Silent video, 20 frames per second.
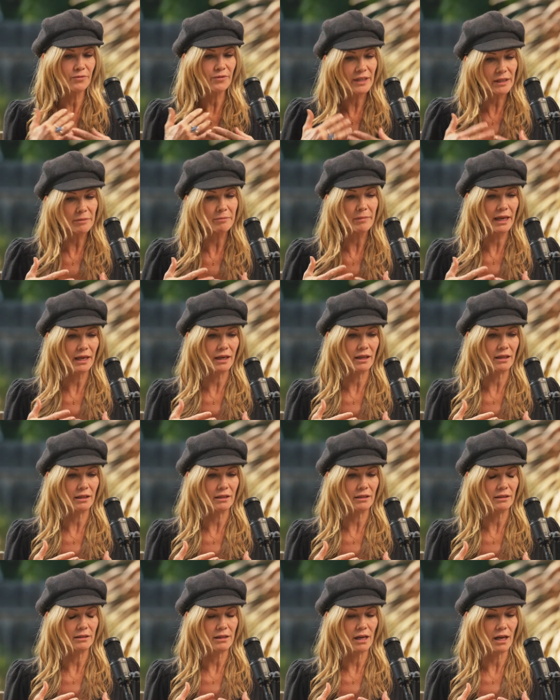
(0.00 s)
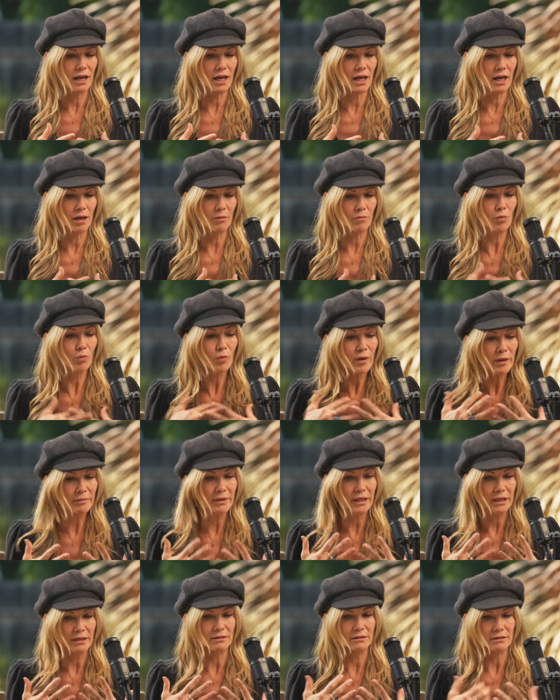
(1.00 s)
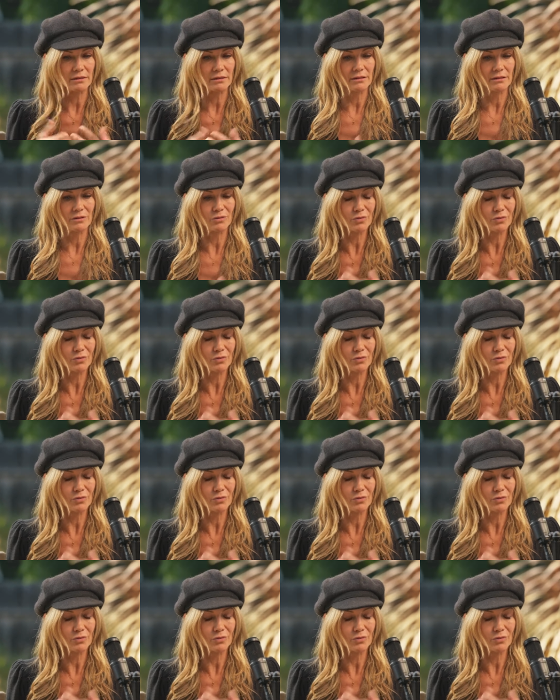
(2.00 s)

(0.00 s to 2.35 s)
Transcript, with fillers: female women